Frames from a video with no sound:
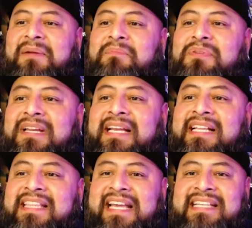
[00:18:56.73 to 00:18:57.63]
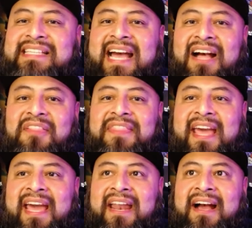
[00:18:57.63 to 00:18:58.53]
putting things out
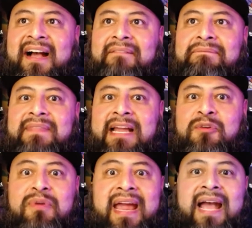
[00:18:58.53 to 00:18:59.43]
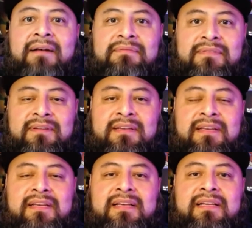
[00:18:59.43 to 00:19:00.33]
that um, that grab
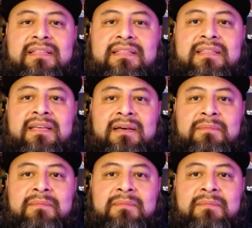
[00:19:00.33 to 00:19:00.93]
the